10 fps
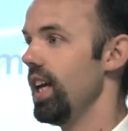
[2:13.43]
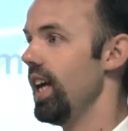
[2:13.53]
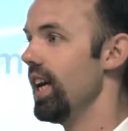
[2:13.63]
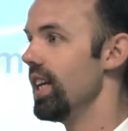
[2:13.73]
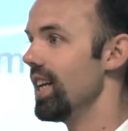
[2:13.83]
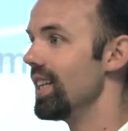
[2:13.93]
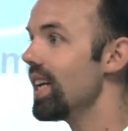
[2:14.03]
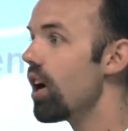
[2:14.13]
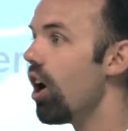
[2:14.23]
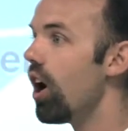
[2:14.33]
And I
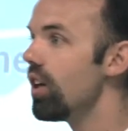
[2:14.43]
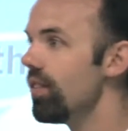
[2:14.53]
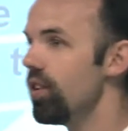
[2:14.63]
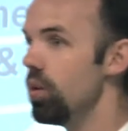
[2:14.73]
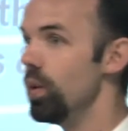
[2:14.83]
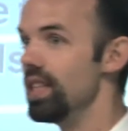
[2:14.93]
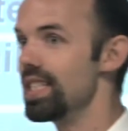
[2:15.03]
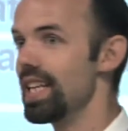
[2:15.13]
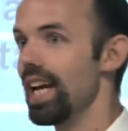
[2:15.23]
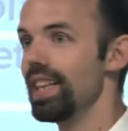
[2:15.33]
think all of you would
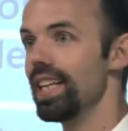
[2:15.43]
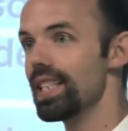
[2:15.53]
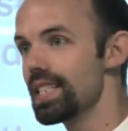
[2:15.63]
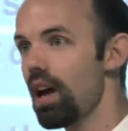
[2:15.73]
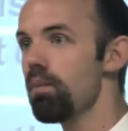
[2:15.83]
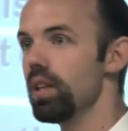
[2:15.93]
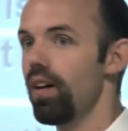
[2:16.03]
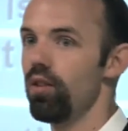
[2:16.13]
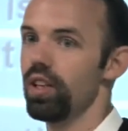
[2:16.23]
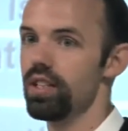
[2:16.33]
say that at some
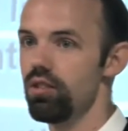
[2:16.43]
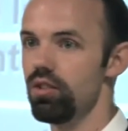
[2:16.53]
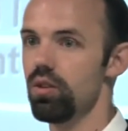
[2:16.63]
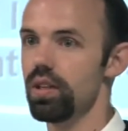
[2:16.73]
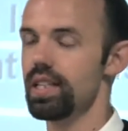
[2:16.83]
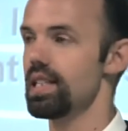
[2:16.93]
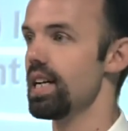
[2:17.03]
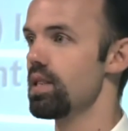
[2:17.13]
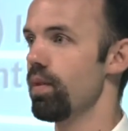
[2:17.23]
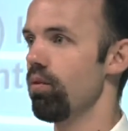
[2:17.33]
level, as you do an
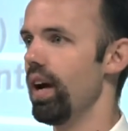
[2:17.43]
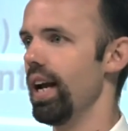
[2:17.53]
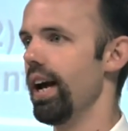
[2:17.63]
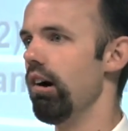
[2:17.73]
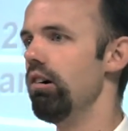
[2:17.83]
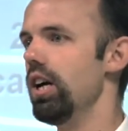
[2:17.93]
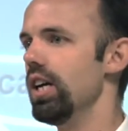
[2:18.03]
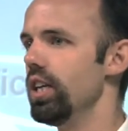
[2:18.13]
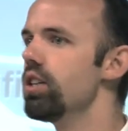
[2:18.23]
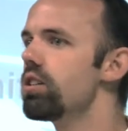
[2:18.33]
assessment right now,
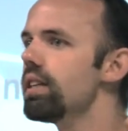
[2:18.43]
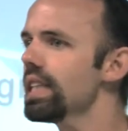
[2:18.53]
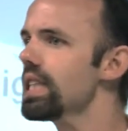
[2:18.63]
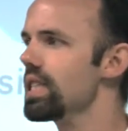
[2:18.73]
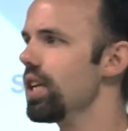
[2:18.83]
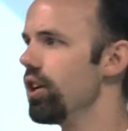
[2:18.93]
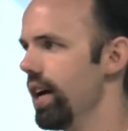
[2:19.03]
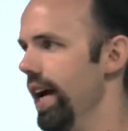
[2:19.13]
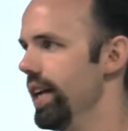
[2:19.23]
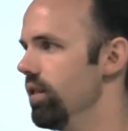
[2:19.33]
you're doing this in your
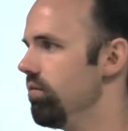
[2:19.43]
head.